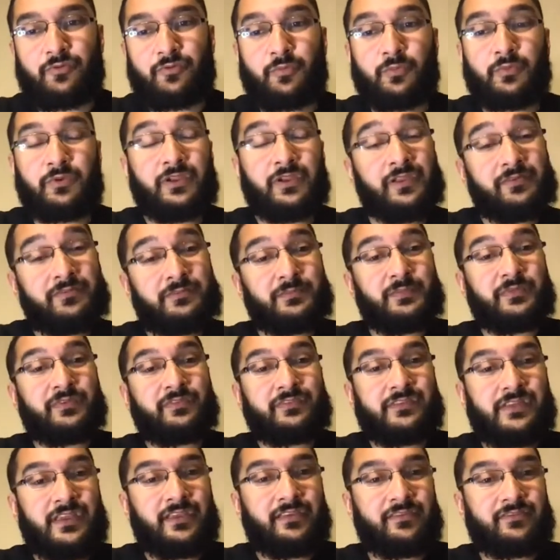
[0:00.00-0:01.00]
we're given
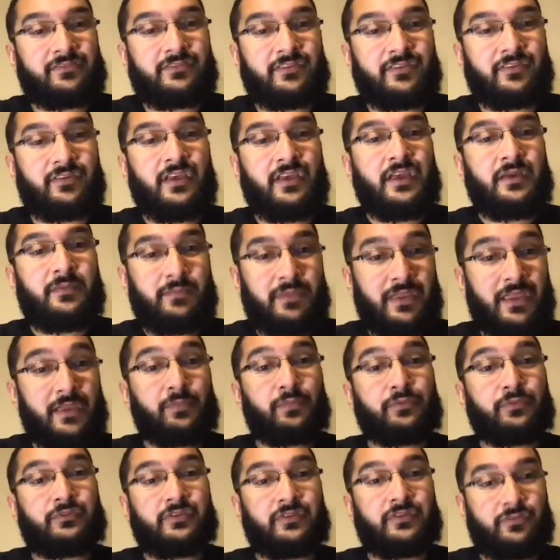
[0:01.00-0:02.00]
mistakes to be able
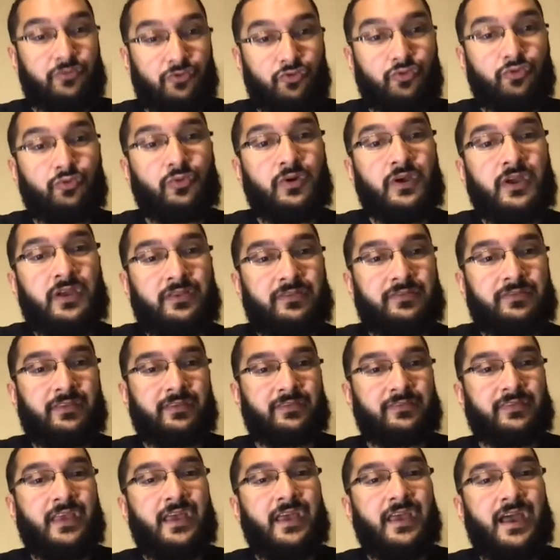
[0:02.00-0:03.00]
to do this